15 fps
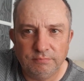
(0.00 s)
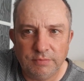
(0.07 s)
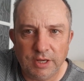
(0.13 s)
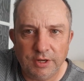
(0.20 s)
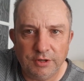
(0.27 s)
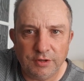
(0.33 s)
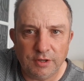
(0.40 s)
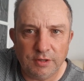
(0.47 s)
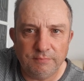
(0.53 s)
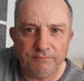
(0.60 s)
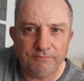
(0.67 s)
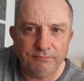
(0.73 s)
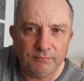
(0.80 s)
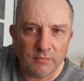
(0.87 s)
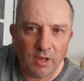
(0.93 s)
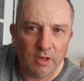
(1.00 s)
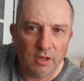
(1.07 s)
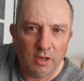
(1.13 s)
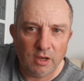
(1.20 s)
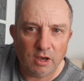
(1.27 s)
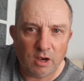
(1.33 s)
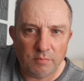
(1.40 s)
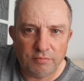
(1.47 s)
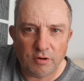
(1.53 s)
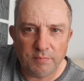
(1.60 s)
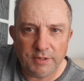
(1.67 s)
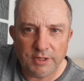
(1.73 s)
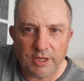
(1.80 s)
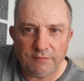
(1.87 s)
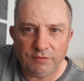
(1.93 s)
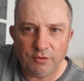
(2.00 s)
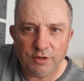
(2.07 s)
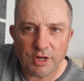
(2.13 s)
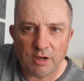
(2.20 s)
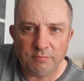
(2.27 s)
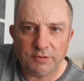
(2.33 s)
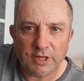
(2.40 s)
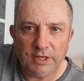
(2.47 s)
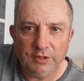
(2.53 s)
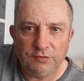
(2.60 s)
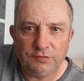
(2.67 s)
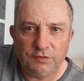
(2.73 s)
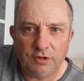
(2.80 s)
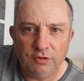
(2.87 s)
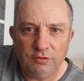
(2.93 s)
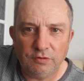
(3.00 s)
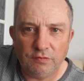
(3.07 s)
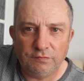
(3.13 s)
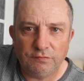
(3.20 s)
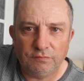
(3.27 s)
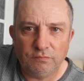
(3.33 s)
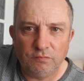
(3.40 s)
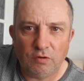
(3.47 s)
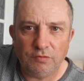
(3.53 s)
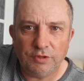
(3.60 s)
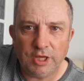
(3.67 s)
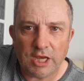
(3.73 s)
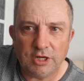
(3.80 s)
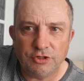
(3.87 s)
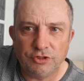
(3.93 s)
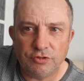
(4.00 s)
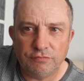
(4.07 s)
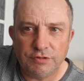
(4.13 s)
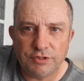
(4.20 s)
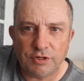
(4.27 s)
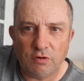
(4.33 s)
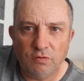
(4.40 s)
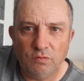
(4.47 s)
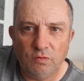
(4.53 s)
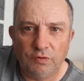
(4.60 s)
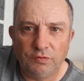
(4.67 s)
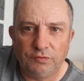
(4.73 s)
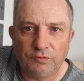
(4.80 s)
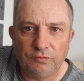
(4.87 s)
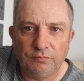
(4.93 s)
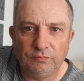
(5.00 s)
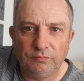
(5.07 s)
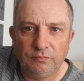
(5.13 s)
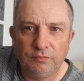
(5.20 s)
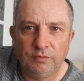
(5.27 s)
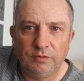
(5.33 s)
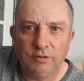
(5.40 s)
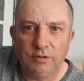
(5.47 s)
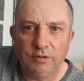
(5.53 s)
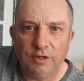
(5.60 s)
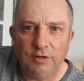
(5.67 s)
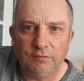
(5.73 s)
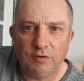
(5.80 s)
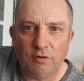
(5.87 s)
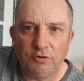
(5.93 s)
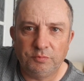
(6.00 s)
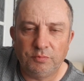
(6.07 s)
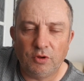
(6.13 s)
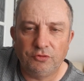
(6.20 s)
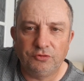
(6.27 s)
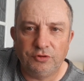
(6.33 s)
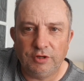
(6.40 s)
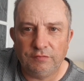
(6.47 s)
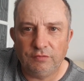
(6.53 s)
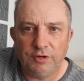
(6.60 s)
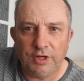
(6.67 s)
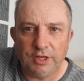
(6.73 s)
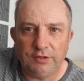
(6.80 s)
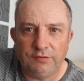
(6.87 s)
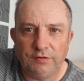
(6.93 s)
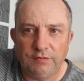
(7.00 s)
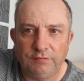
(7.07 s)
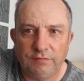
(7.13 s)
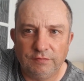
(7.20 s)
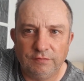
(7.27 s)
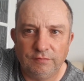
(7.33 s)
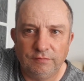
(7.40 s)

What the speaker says: And I'll probably give you an update soon of what the actual result was, if I was positive or negative.